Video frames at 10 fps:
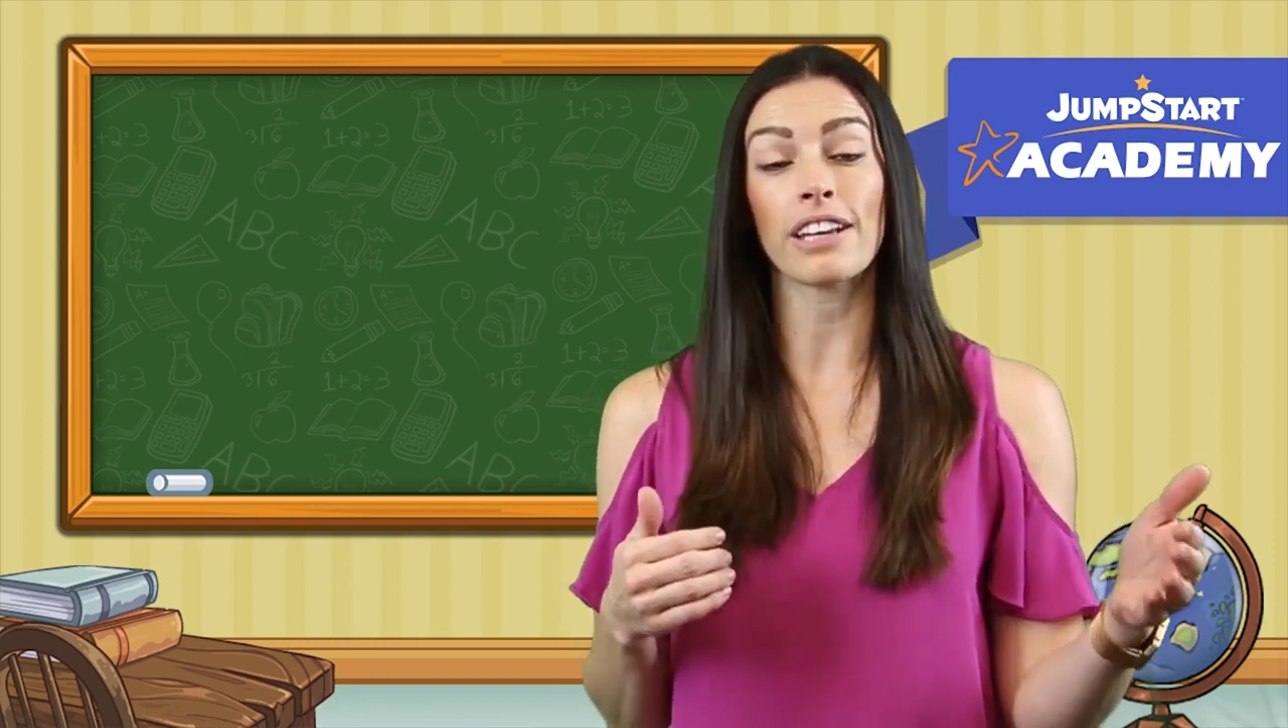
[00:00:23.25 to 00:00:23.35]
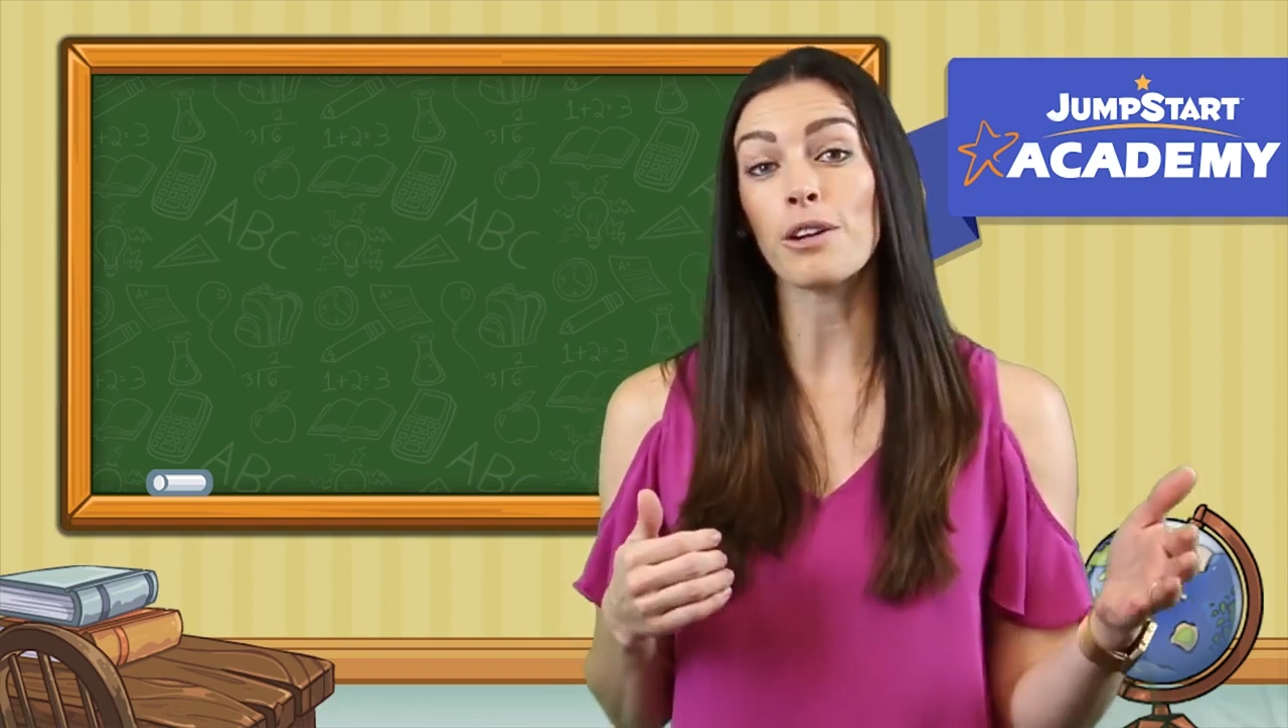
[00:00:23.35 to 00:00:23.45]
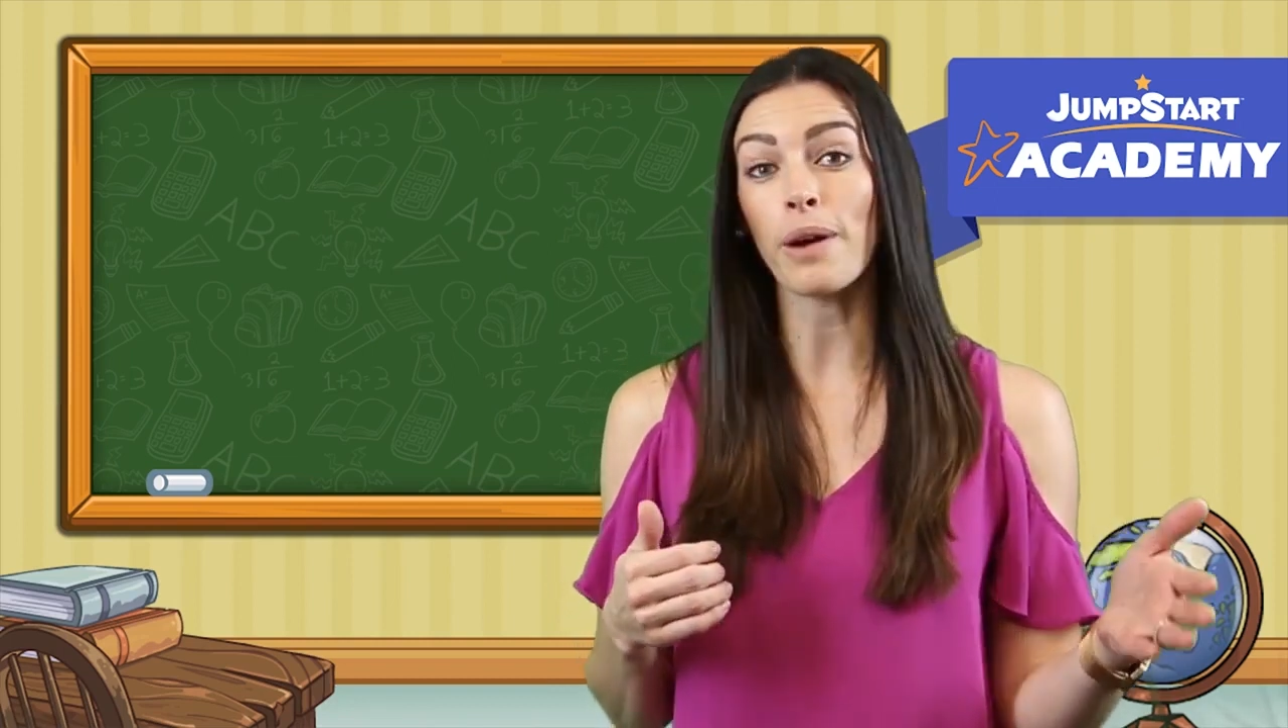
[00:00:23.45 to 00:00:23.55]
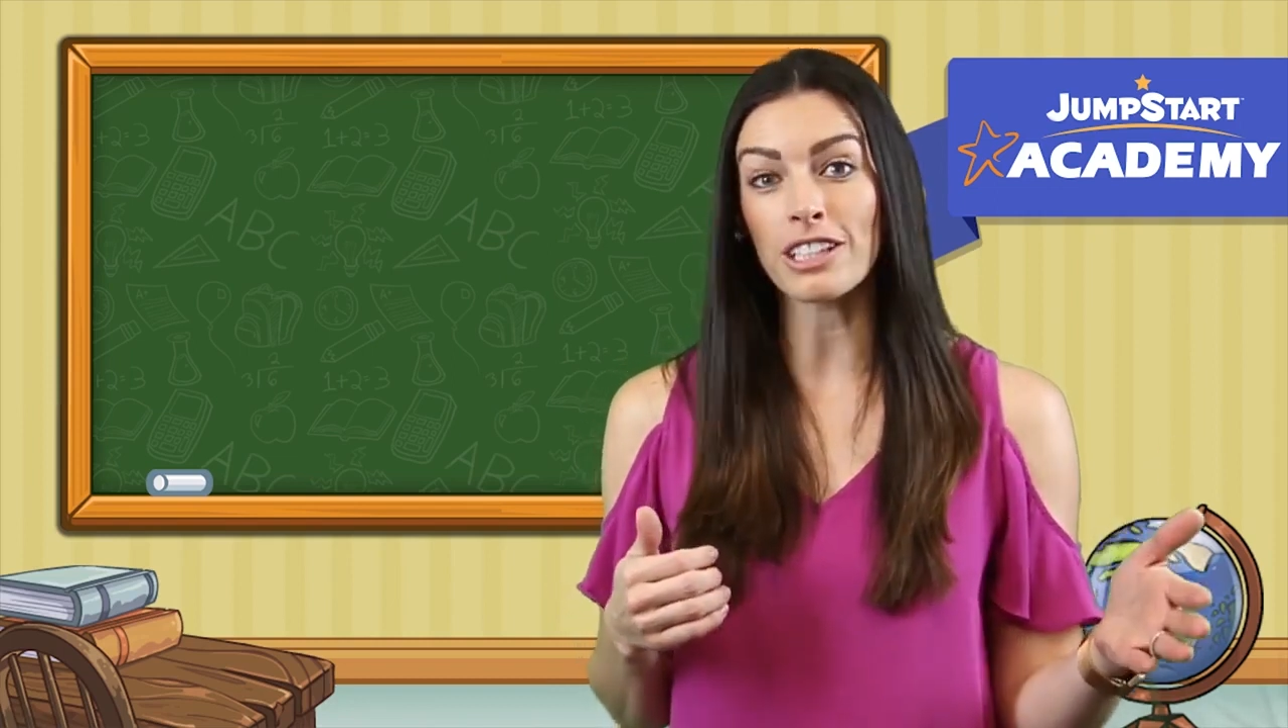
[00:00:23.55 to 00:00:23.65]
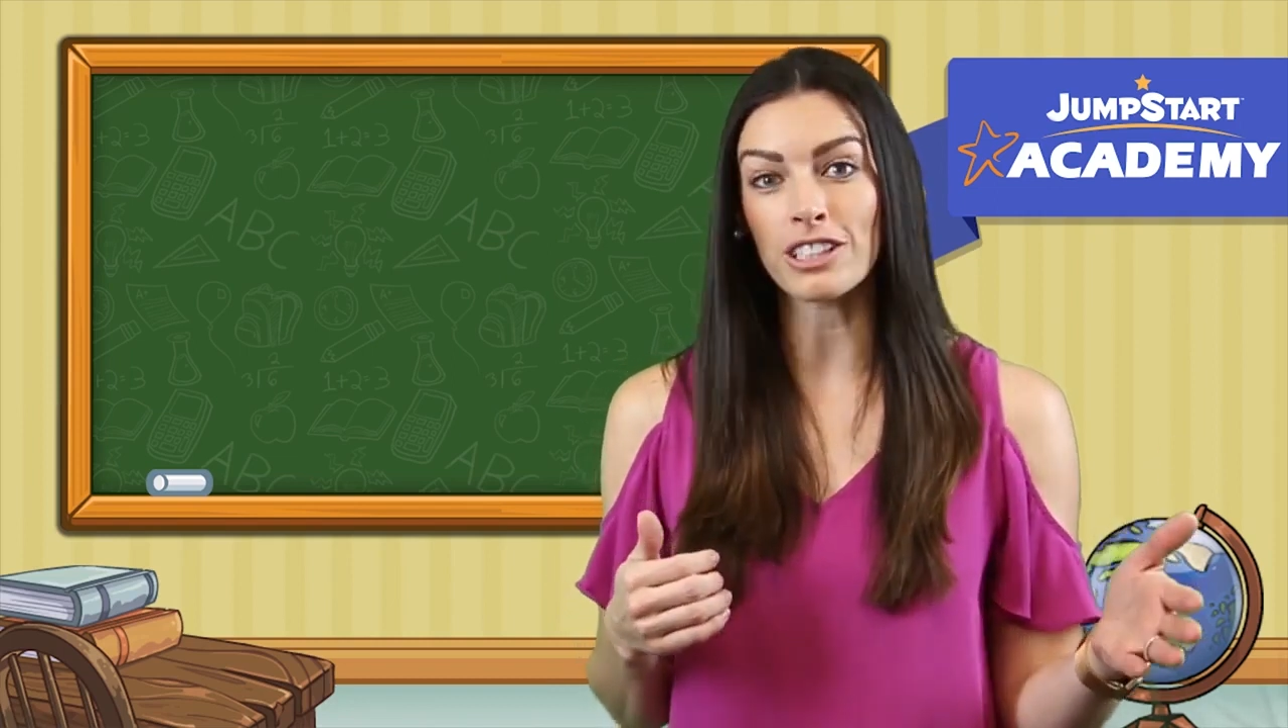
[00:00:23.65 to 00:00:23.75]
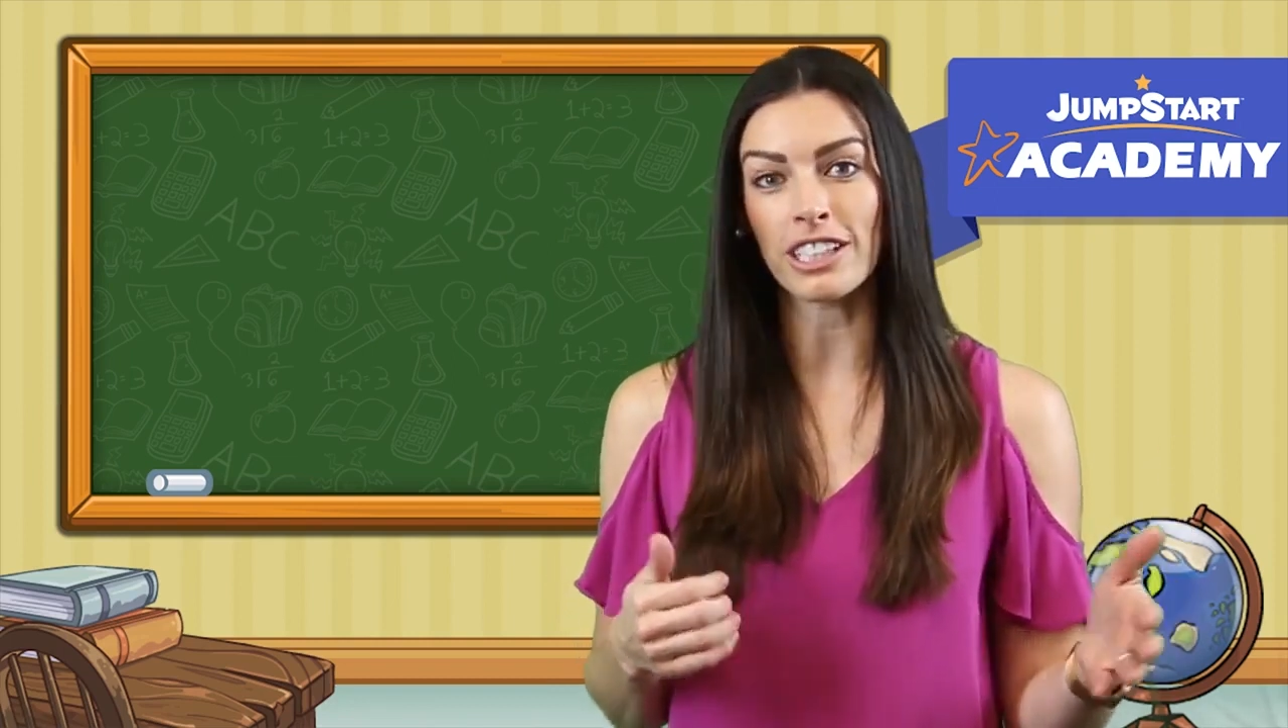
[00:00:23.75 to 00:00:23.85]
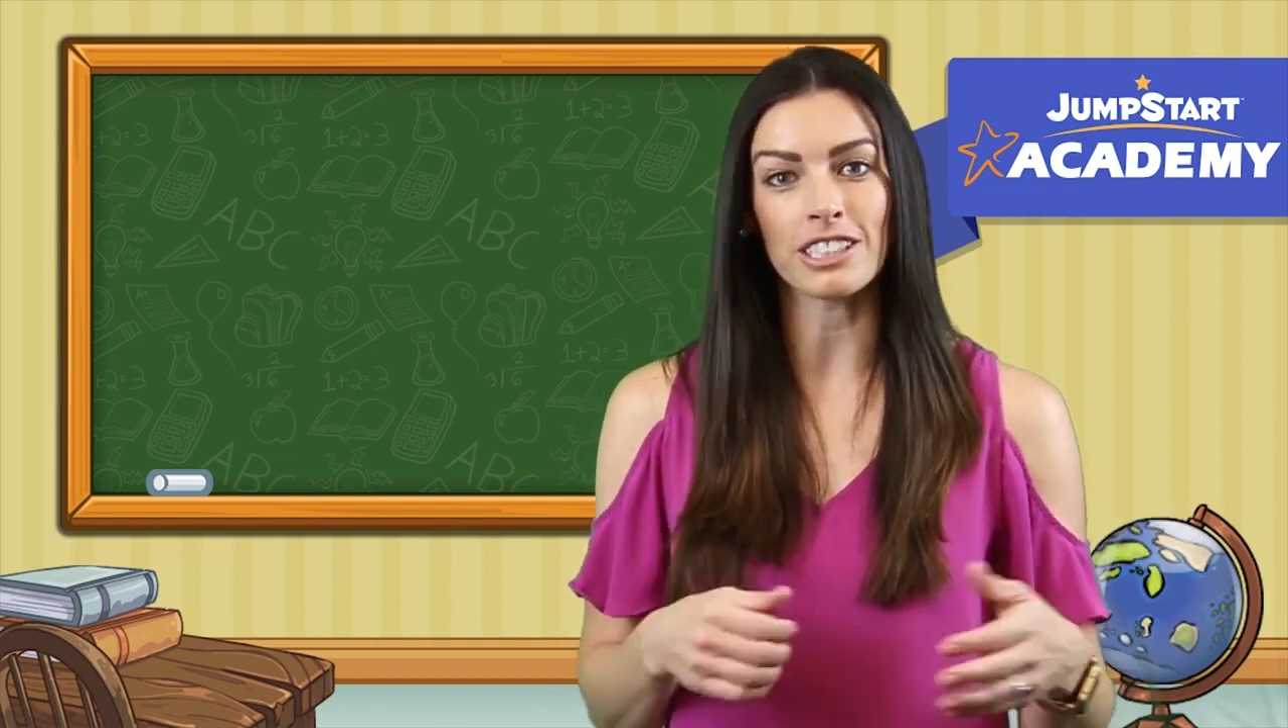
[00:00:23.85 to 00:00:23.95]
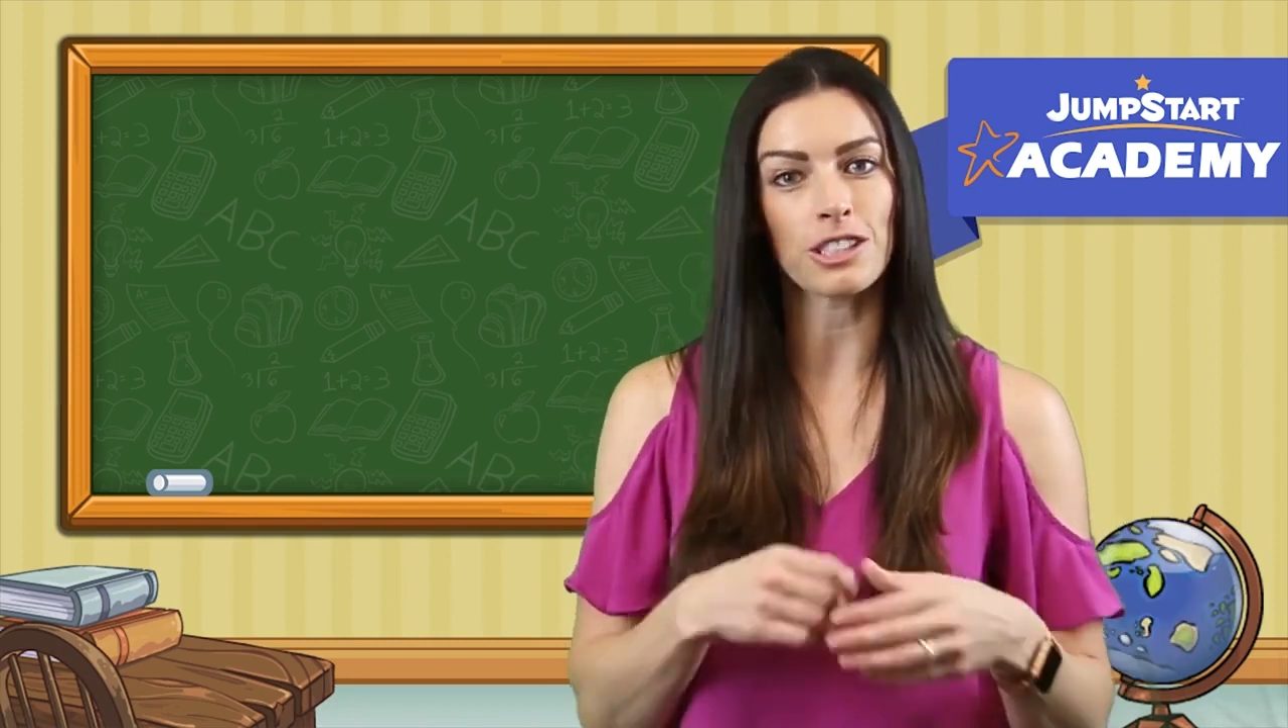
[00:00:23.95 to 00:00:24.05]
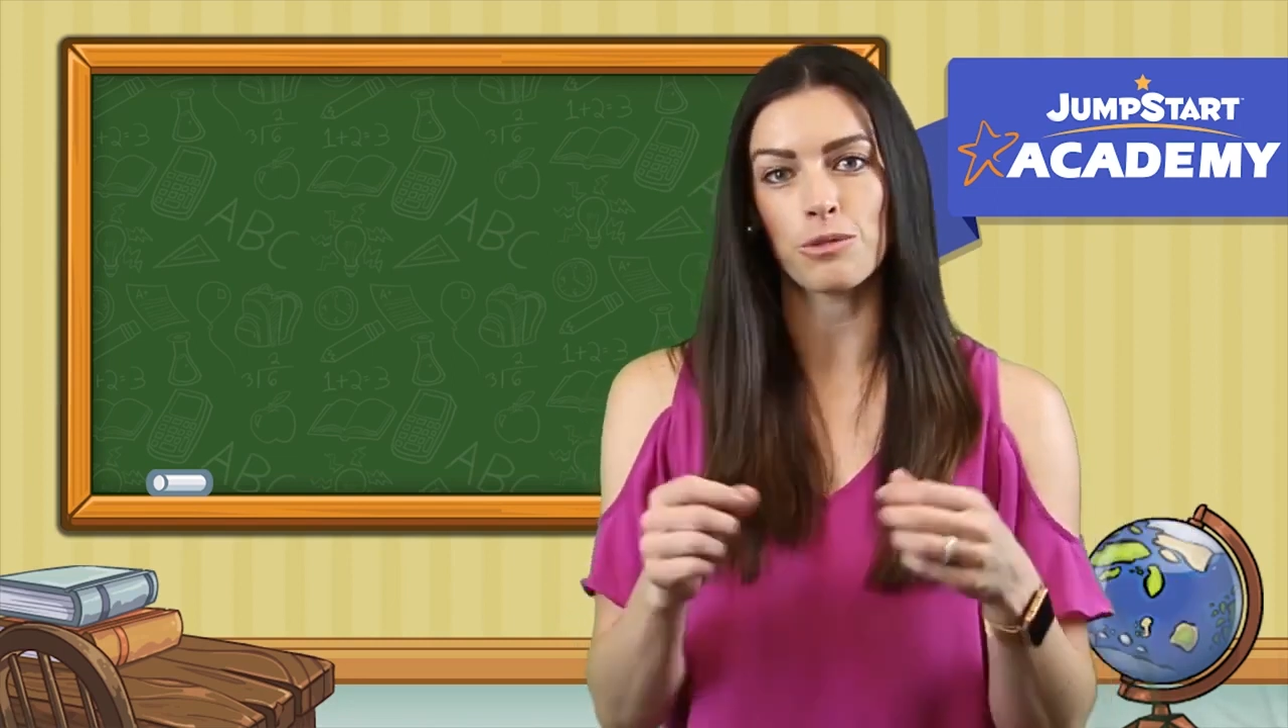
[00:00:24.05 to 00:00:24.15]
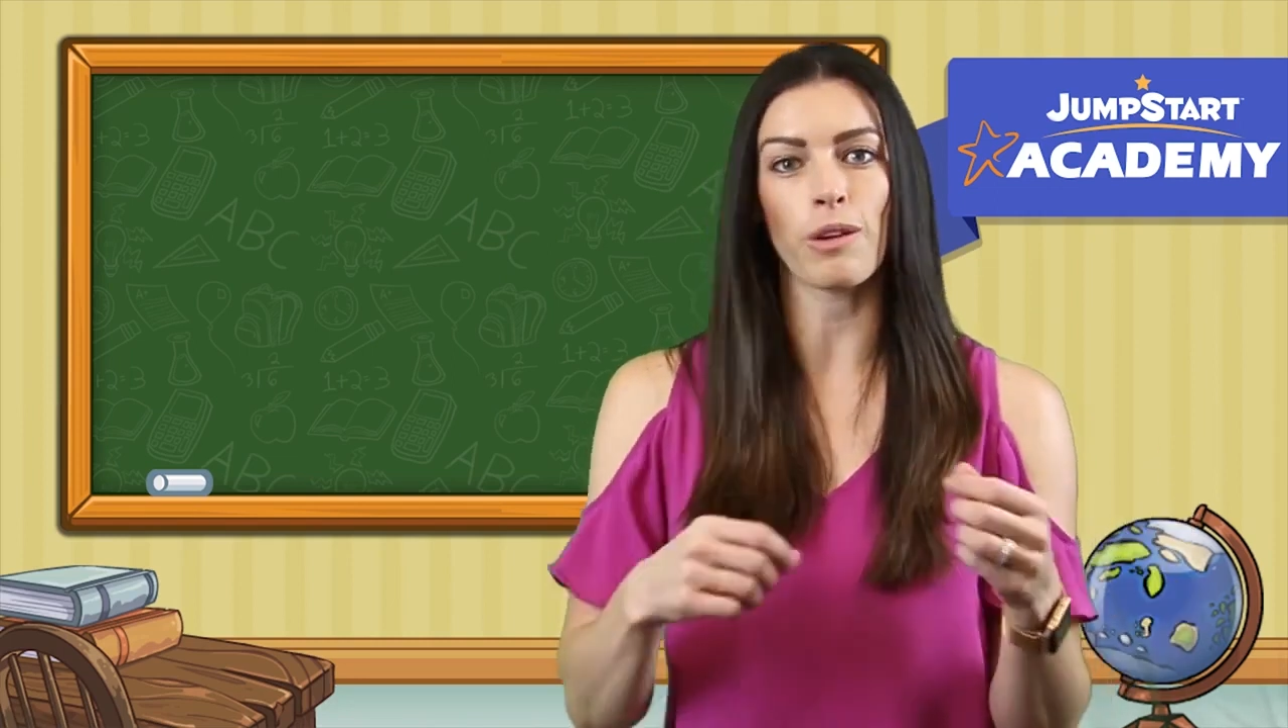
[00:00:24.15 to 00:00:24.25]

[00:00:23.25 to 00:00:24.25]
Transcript: equation and just